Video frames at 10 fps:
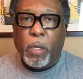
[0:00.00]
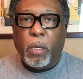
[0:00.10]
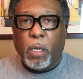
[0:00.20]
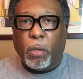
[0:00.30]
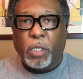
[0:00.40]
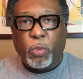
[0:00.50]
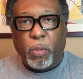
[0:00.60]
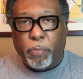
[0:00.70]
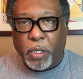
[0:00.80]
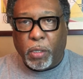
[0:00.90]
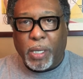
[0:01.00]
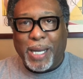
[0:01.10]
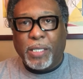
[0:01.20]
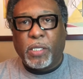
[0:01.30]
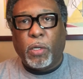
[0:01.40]
Notice when Bill
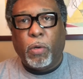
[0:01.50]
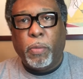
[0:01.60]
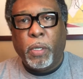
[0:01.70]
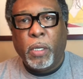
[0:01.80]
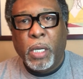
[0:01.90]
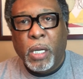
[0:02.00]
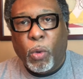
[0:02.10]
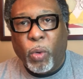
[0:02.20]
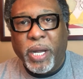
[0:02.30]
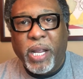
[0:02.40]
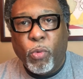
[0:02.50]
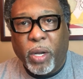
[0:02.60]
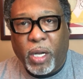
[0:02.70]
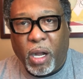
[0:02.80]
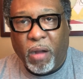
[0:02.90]
got sober, when he
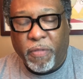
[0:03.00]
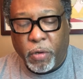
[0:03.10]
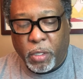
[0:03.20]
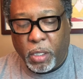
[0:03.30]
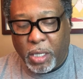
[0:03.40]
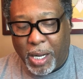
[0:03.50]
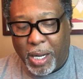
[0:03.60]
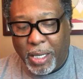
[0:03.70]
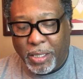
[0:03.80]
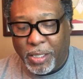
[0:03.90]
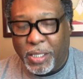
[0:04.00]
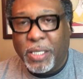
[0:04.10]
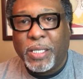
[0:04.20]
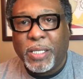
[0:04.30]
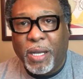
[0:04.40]
recovered, God
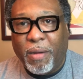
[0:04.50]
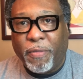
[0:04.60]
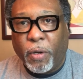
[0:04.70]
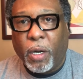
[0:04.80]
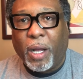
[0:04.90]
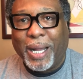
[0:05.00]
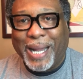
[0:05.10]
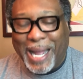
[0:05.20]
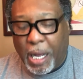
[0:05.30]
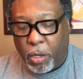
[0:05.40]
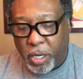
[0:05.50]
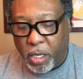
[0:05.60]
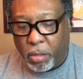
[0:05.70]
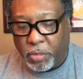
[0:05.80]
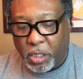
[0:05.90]
discovered, allowed
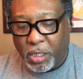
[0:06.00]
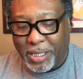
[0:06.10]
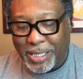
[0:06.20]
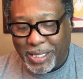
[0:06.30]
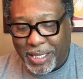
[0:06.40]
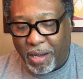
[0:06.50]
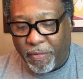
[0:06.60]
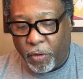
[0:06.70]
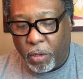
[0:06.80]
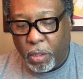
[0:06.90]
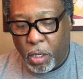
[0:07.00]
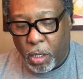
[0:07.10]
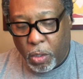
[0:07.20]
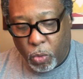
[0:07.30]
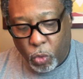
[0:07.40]
him to discover
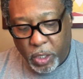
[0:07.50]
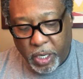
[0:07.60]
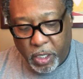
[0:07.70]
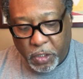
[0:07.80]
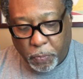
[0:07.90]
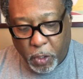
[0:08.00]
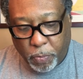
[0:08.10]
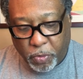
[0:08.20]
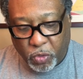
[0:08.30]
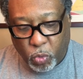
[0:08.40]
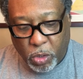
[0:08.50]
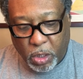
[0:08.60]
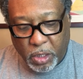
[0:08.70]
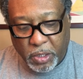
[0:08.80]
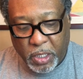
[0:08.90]
what his purpose
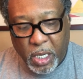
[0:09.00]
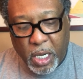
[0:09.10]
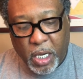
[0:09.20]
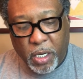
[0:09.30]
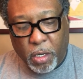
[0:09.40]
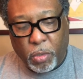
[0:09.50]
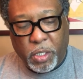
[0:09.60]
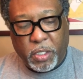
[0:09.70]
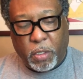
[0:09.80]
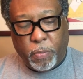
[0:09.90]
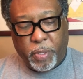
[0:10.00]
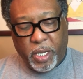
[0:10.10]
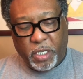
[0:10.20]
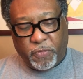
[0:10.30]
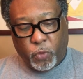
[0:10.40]
was. Notice on
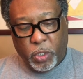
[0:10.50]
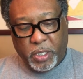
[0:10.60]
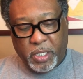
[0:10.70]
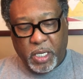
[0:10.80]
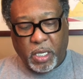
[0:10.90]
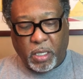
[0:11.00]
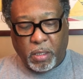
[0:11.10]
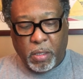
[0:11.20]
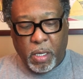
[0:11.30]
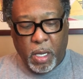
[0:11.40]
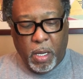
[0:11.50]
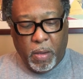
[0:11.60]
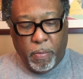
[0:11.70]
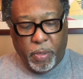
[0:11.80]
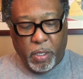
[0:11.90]
page 14,
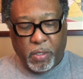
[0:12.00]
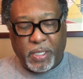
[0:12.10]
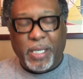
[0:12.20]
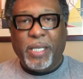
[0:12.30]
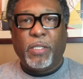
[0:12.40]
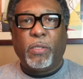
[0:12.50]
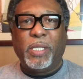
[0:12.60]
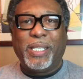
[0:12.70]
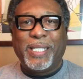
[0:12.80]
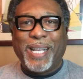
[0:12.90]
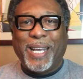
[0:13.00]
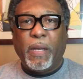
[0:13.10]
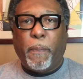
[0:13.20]
Bill says on the second